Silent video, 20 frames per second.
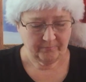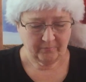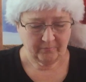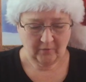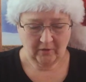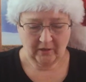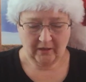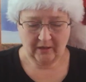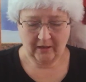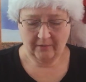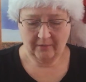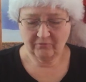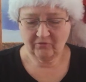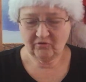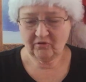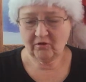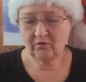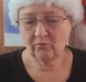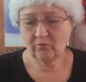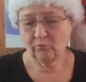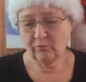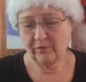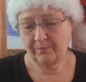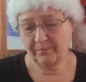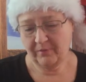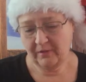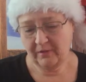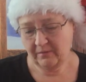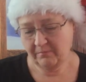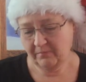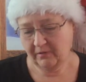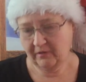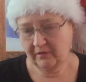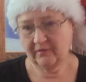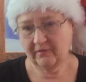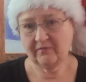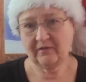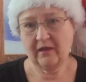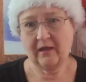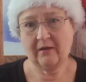Okay, I'm just going to rip it
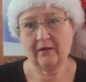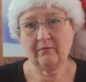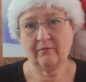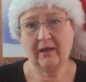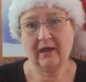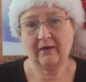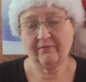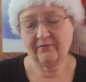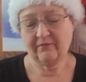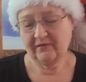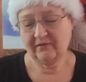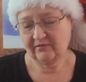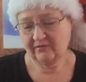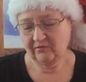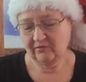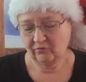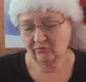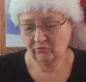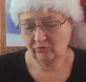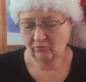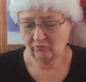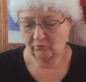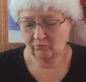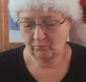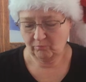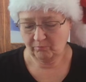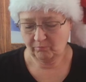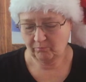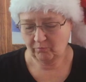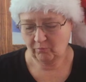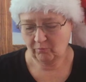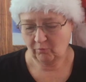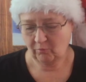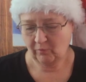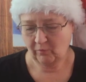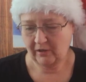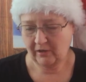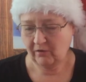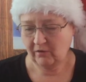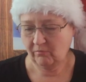because I don't have any scissors
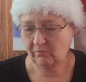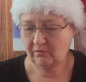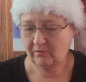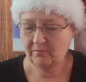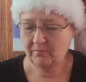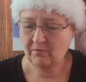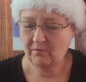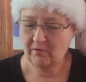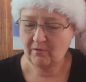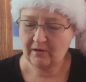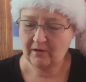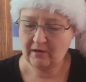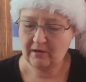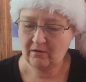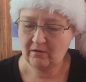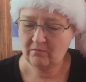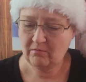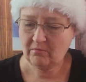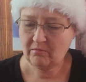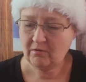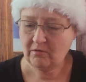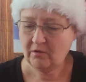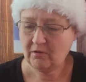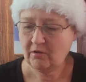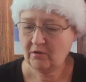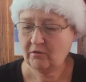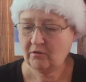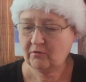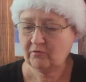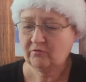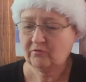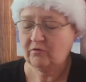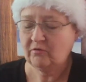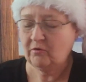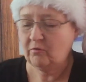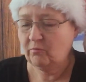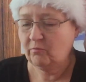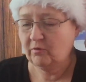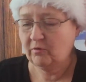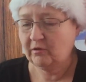right here with me right now.
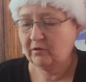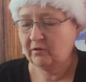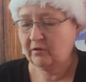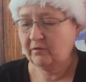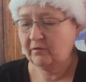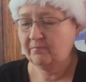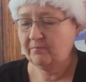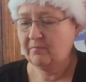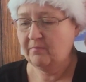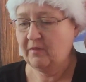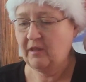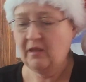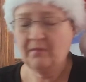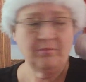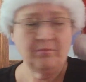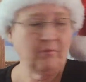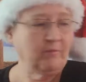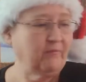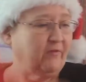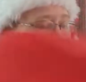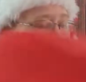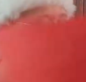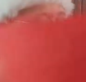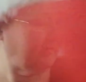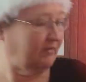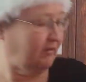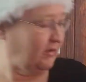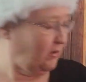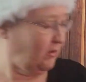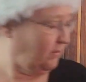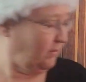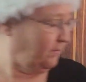So we're going to improvise here.